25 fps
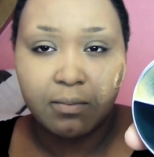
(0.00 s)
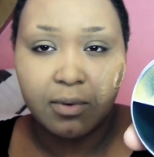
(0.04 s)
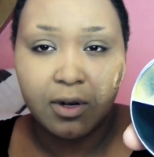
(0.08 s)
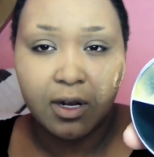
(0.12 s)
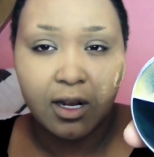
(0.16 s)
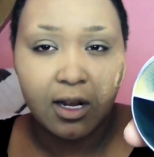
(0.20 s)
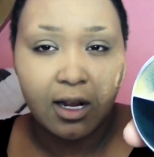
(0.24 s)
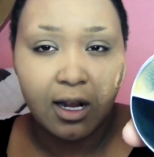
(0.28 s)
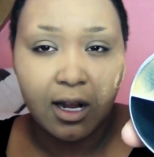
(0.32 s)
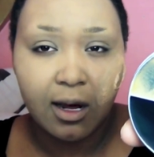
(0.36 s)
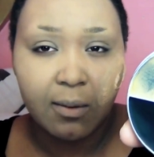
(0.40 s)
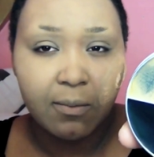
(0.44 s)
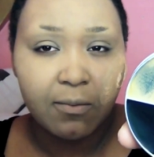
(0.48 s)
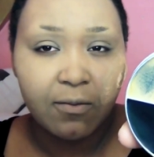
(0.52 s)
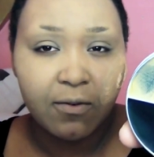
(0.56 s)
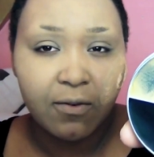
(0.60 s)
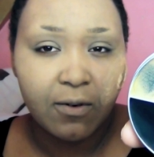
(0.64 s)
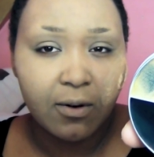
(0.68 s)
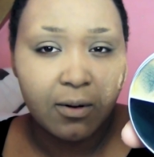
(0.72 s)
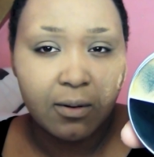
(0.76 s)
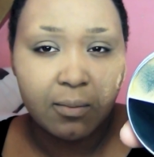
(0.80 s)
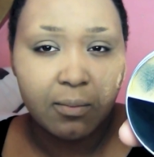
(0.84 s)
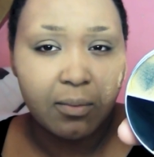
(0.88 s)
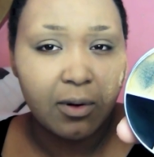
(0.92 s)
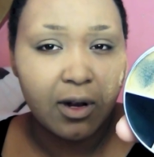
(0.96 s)
plum,
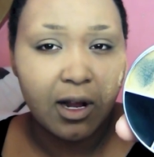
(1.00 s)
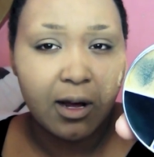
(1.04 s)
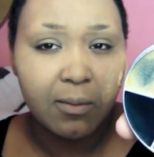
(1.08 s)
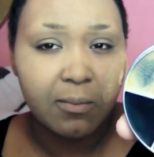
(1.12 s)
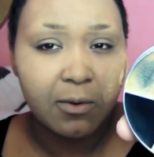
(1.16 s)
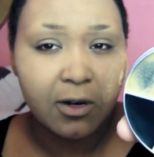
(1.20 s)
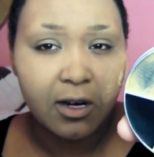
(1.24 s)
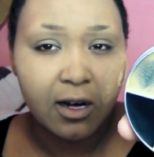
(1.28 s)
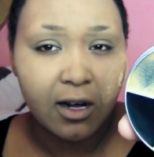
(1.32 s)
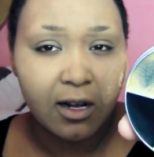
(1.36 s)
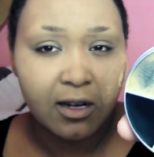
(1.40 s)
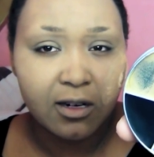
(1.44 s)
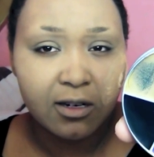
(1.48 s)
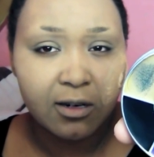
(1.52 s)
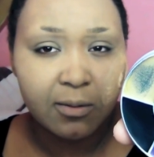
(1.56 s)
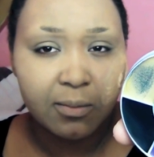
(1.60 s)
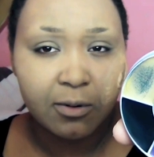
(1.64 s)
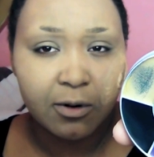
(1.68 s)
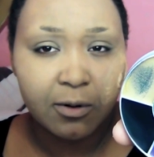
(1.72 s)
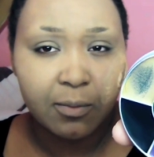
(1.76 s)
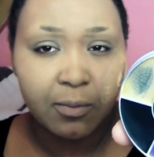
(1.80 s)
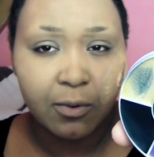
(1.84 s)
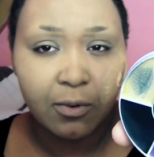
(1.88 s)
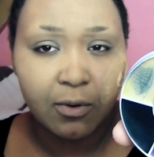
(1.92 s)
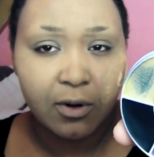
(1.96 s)
plum color,
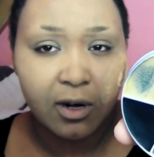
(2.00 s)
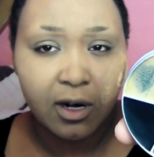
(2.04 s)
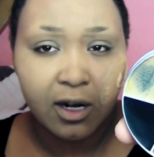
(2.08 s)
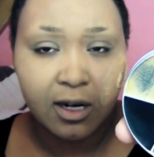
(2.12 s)
purple